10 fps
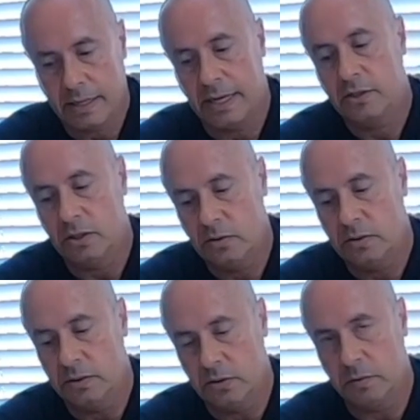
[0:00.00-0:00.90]
actually
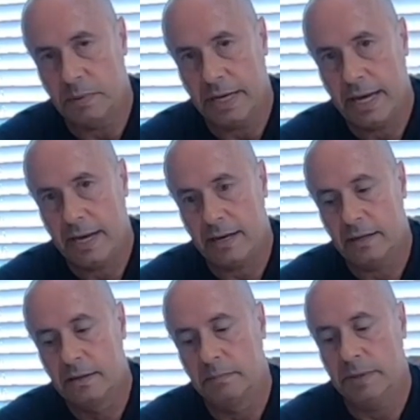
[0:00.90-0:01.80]
do it by hand,
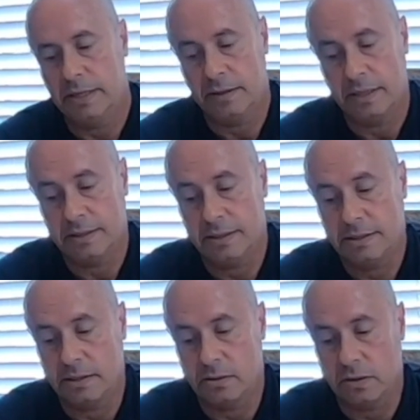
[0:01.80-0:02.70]
meaning that these
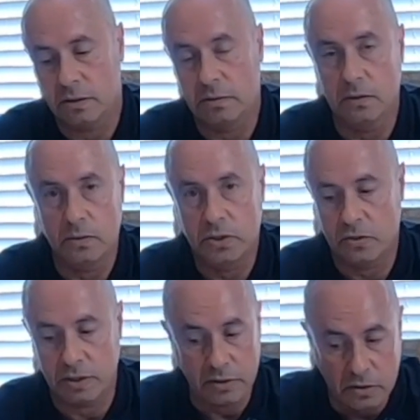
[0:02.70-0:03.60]
things are
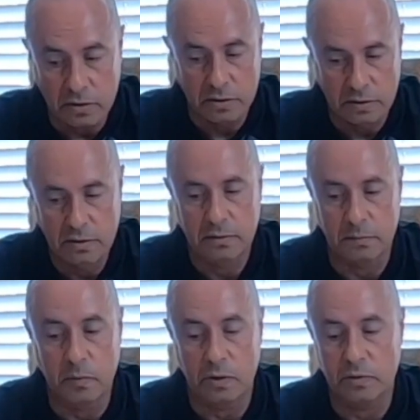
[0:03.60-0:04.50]

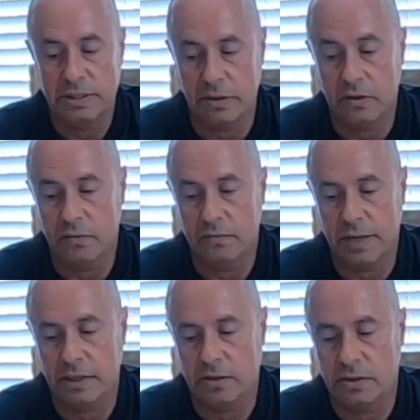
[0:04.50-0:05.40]
more loose on their
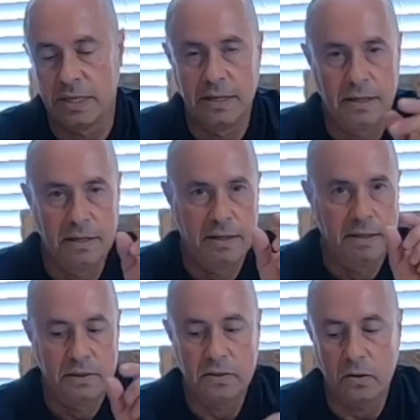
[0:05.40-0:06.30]
visors.
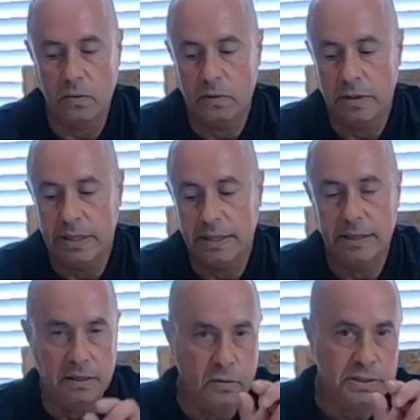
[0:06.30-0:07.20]
So it
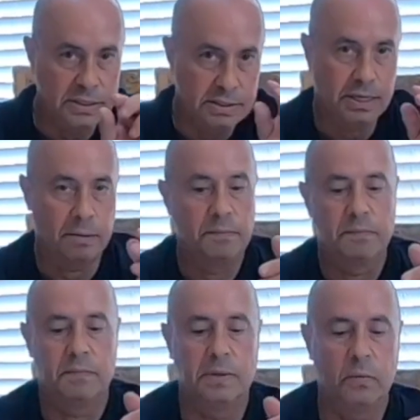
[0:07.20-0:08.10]
loosens up.
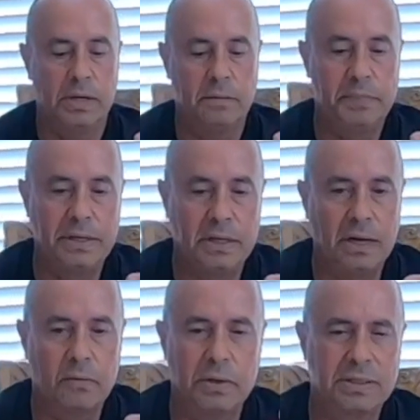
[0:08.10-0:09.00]
The way the pin
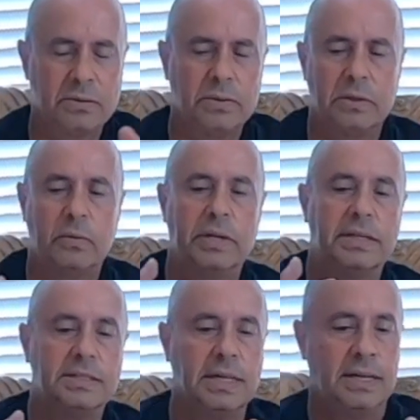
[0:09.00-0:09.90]
lock works, it's really weird.
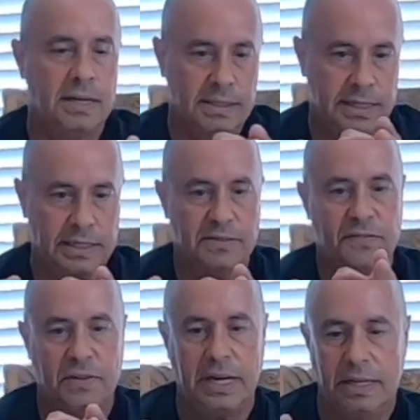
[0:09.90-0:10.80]
It's like it's
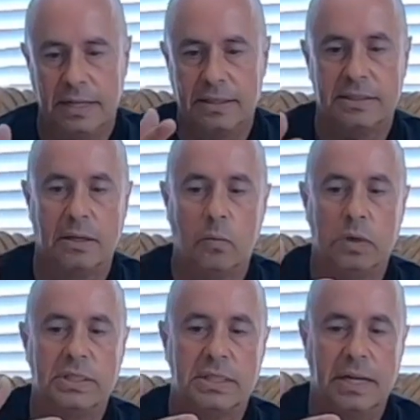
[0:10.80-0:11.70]
flat like this on
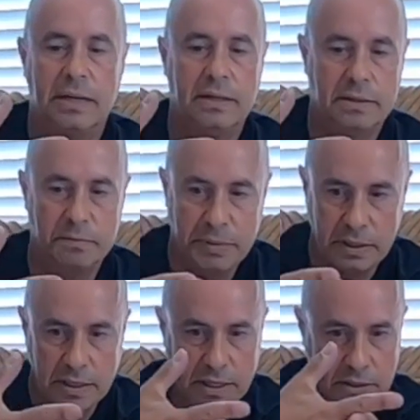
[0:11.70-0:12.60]
one side. The
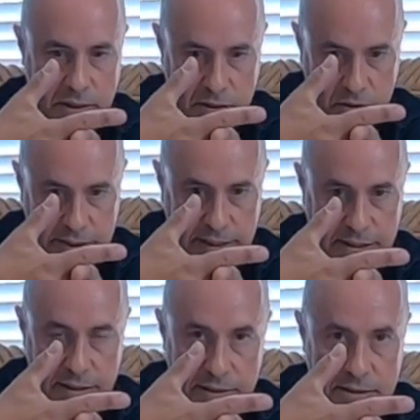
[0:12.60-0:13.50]
pin lock goes like
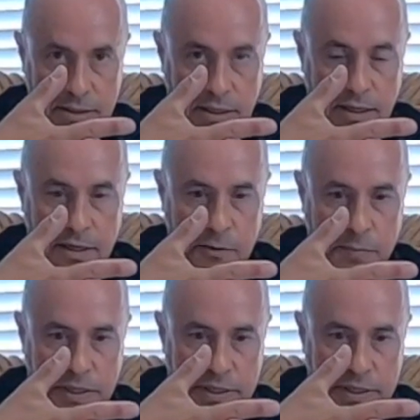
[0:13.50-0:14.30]
this. But